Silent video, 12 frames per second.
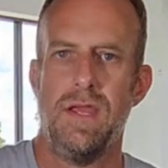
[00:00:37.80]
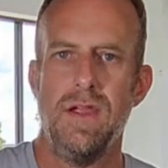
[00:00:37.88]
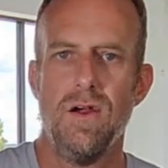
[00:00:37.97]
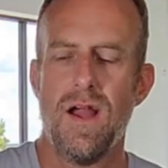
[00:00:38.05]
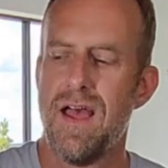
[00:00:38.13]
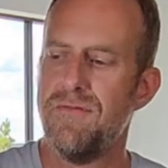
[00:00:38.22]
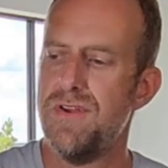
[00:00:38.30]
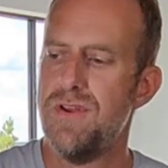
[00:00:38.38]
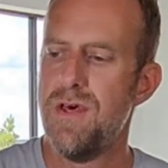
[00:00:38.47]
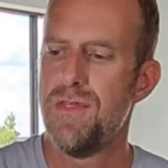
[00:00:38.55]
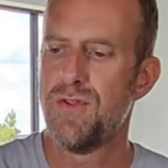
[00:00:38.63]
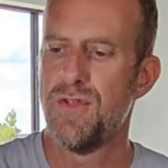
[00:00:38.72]
Here I have
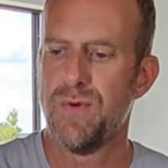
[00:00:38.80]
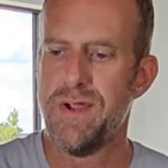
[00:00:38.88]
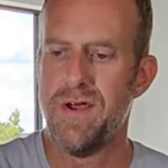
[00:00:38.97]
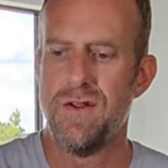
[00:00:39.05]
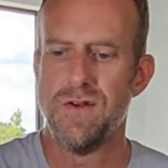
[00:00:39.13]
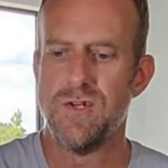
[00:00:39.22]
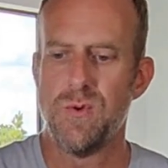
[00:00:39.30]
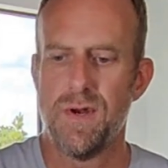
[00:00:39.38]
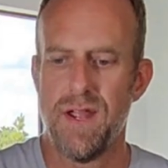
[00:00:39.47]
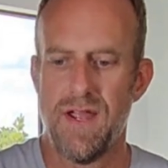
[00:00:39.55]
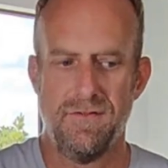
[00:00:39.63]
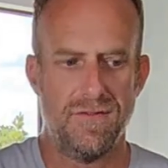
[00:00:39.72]
another
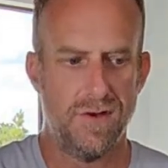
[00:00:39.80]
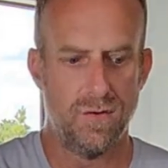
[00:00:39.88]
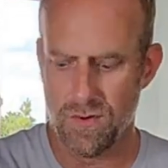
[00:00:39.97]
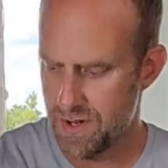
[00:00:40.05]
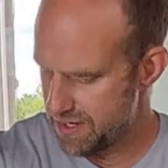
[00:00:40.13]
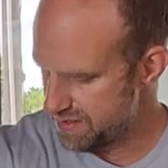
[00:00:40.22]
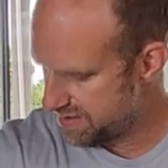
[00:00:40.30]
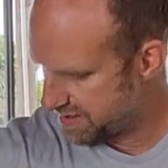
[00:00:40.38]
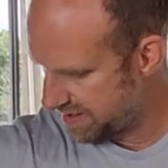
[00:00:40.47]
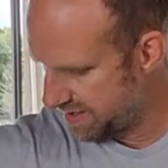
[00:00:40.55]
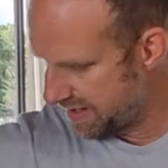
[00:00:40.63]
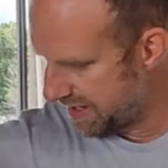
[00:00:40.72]
328-foot run,
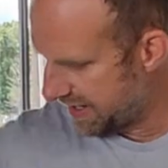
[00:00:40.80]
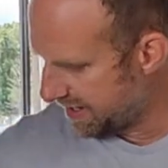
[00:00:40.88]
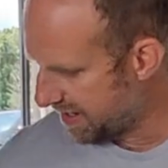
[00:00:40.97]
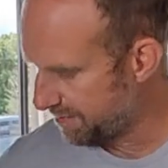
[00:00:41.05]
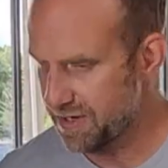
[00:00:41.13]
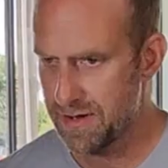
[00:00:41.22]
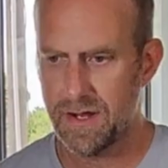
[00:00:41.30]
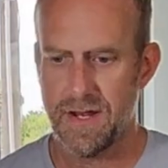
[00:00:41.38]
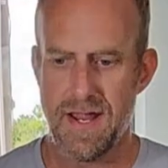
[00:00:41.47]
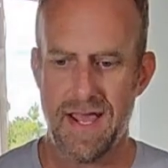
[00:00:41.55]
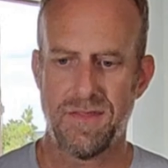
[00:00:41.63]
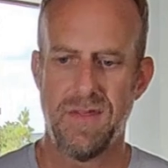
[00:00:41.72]
and I'm going to
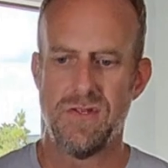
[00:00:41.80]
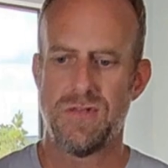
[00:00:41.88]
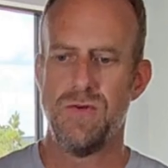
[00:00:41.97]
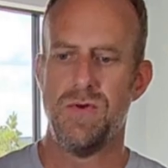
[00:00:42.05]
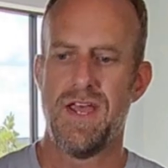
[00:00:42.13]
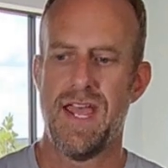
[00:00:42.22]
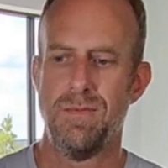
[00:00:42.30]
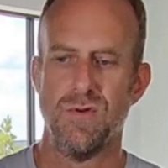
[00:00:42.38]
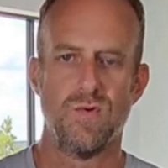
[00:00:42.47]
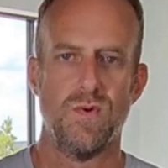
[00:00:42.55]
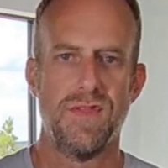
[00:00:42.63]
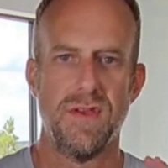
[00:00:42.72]
connect these two
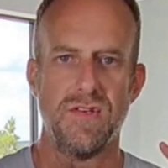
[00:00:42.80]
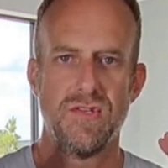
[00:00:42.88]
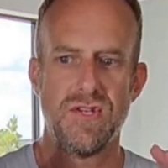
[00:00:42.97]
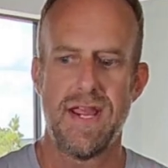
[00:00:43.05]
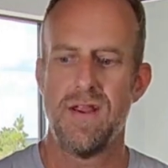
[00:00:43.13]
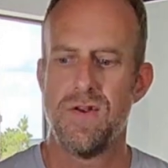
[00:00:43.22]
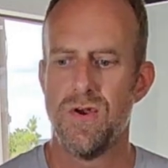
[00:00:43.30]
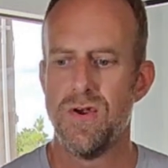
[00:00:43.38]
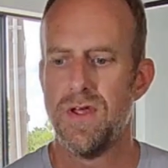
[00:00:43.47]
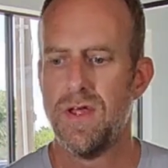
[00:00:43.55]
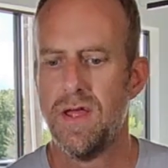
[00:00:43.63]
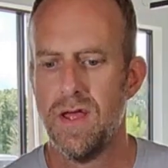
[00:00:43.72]
cables with a
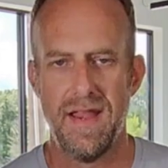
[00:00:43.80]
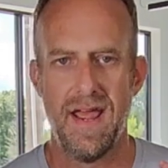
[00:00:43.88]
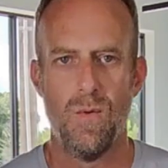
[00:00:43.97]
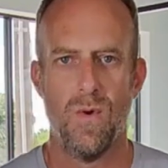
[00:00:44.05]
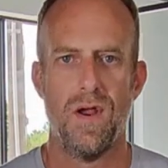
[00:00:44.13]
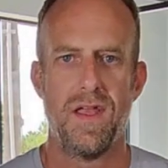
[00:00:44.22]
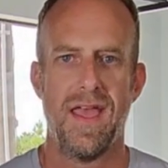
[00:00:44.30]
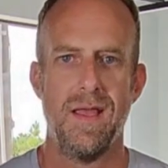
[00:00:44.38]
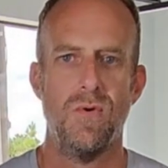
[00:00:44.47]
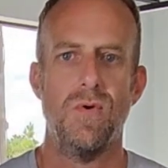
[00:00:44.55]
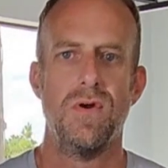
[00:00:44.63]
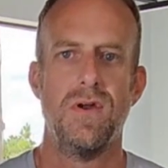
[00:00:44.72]
standard network
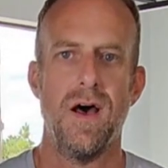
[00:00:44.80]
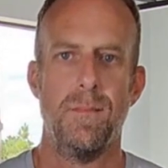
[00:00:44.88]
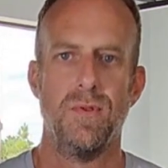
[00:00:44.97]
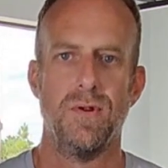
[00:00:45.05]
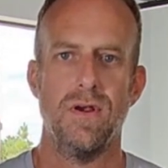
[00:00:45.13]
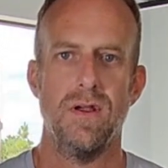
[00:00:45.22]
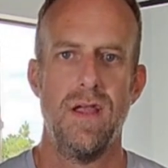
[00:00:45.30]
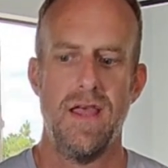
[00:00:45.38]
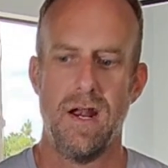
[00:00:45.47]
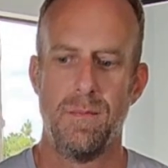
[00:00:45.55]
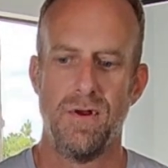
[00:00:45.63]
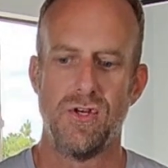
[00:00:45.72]
cable coupler,
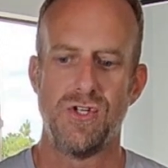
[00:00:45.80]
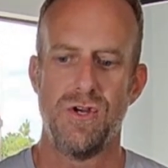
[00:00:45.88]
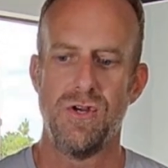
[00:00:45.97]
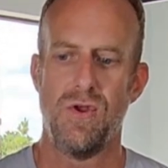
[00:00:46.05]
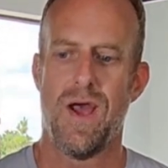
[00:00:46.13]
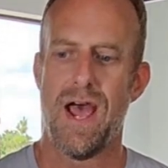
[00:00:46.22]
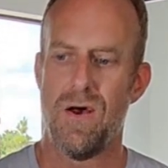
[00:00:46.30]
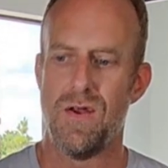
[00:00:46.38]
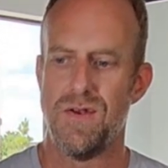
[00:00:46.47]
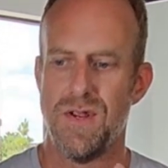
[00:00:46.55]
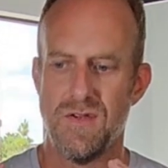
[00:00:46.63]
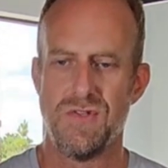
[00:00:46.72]
and I'm going to show you how
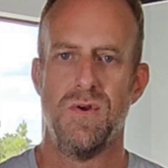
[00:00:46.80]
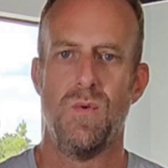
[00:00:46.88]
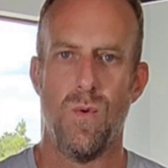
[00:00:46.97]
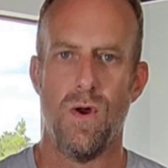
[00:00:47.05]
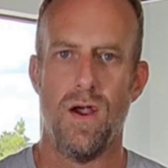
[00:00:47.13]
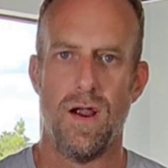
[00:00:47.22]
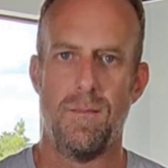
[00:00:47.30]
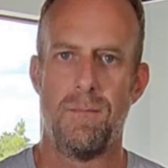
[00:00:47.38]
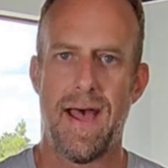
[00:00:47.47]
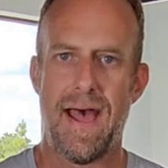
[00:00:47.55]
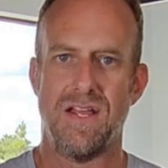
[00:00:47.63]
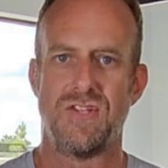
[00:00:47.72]
it doesn't work
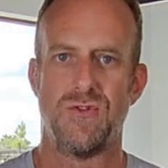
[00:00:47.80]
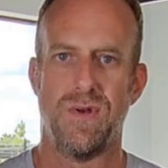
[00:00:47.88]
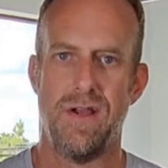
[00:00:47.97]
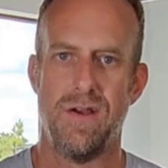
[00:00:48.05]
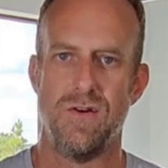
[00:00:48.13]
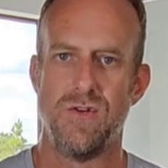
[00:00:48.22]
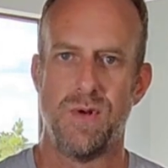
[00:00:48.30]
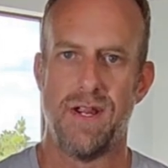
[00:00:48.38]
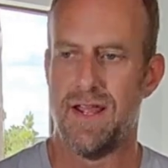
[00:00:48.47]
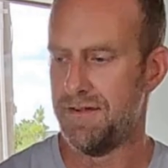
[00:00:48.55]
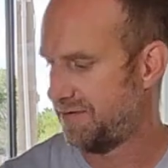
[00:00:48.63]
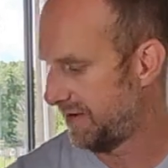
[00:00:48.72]
past
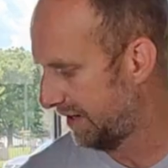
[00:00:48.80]
328